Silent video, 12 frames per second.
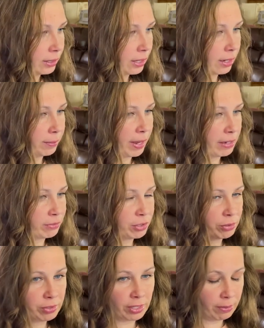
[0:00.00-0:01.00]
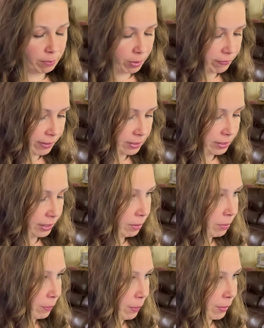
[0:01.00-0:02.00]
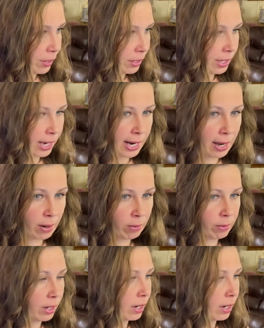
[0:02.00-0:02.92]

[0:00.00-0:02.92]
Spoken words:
as you've seen previously when we printed that out,